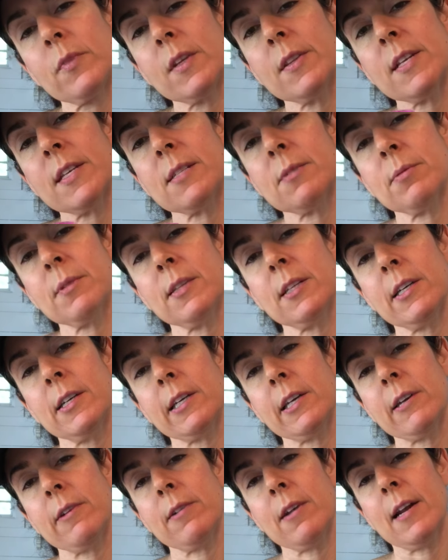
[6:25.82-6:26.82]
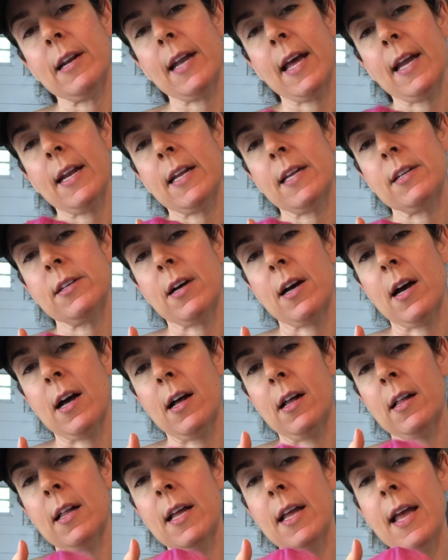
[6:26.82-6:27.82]
This would look cute on any
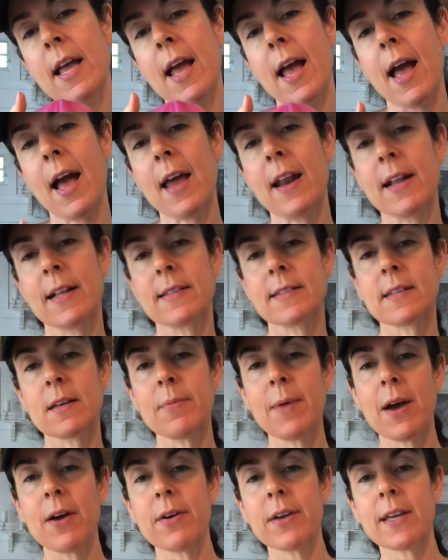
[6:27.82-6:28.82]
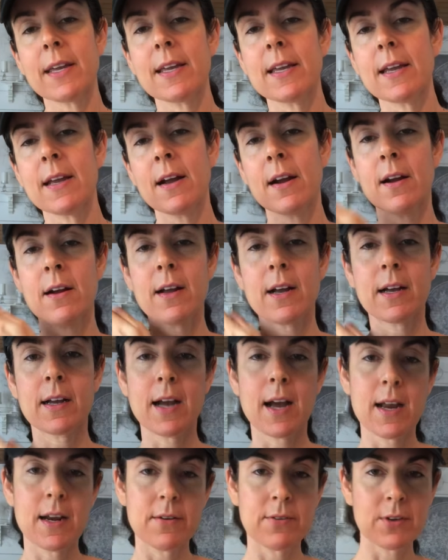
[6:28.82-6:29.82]
doll. And it's about here, it
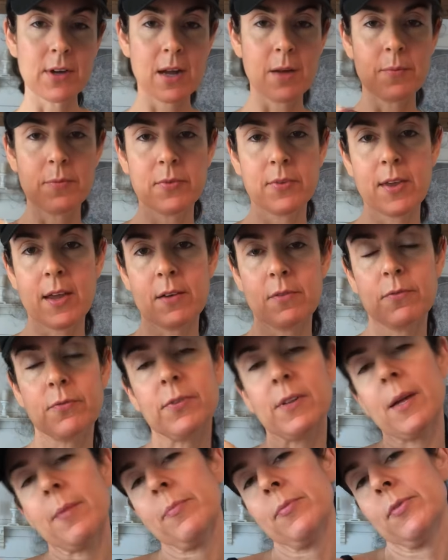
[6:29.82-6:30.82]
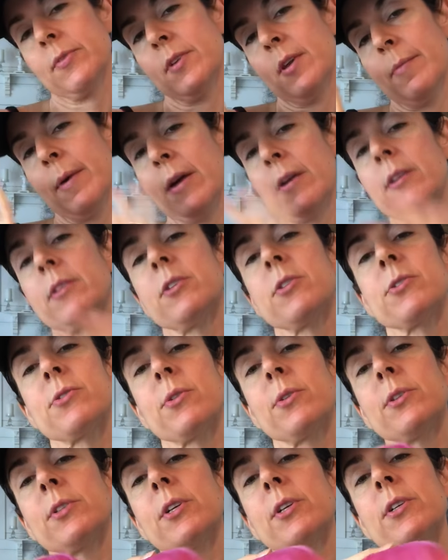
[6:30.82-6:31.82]
kind of comes and flips about at the
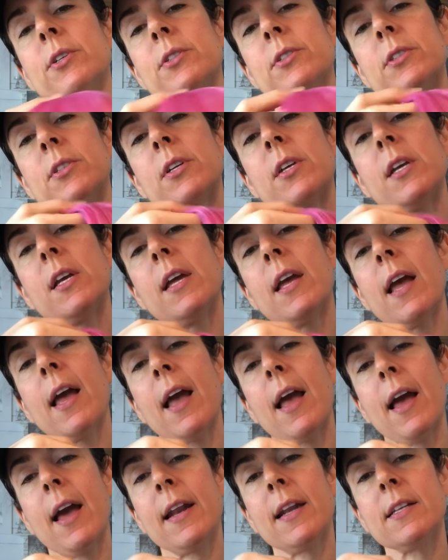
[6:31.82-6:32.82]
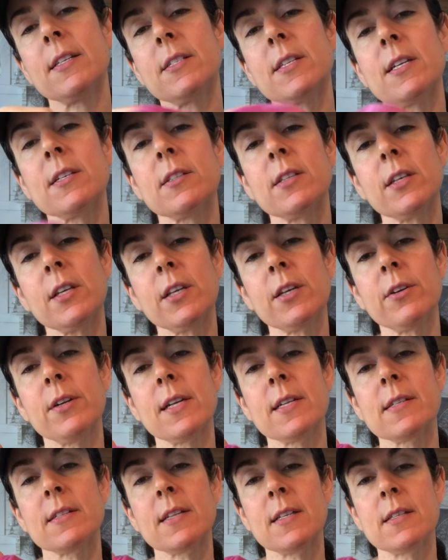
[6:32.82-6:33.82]
shoulders. And it's just the
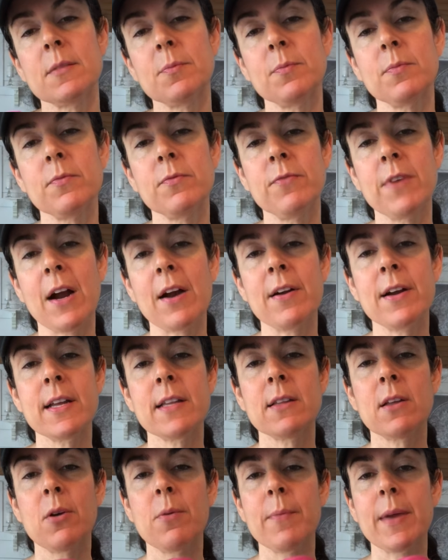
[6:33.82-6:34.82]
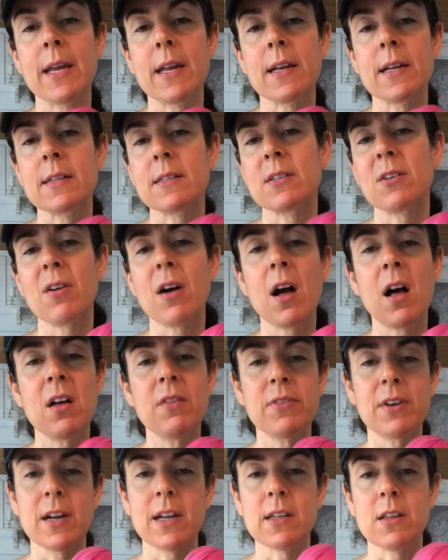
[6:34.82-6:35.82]
cutest. It's very low maintenance. They're all
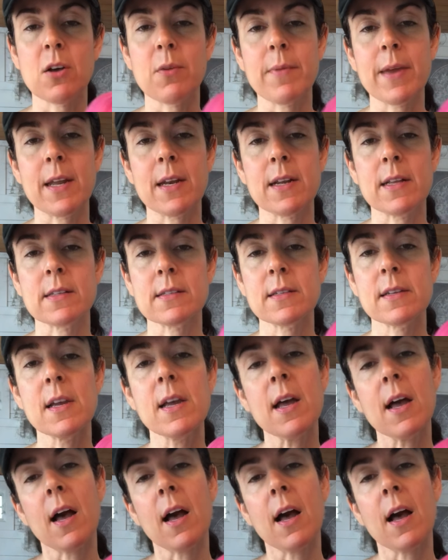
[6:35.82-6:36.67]
very low maintenance.